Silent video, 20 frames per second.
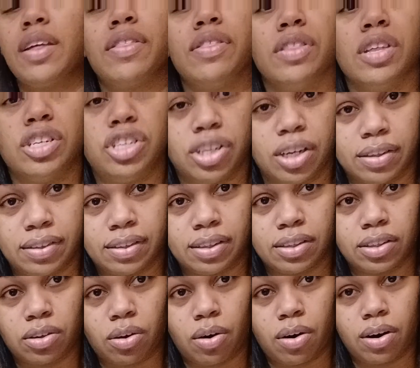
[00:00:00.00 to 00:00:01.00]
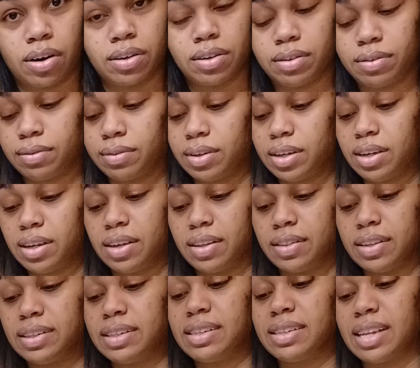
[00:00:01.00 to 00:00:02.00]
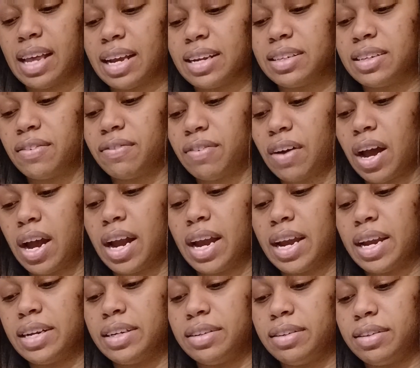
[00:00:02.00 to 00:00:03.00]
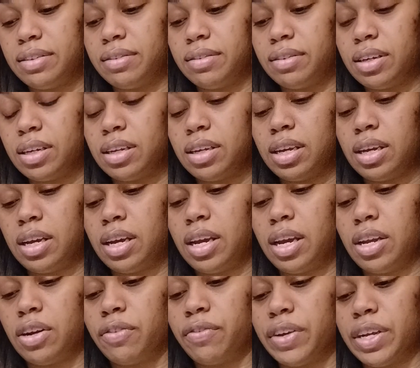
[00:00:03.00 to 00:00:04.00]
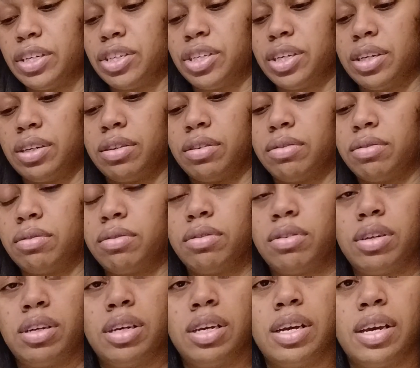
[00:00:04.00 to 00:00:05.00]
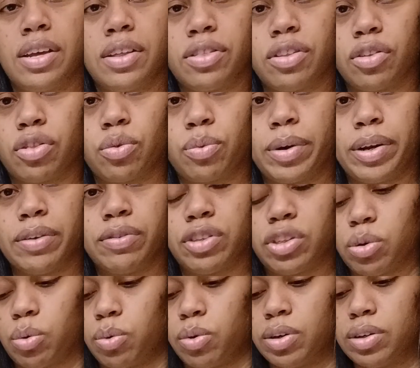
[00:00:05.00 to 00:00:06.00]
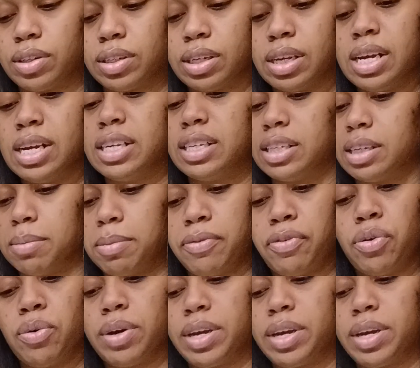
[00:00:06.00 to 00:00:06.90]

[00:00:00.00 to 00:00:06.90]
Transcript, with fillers: the Justice card. This is like divine intervention. The Three of Swords. Some of you,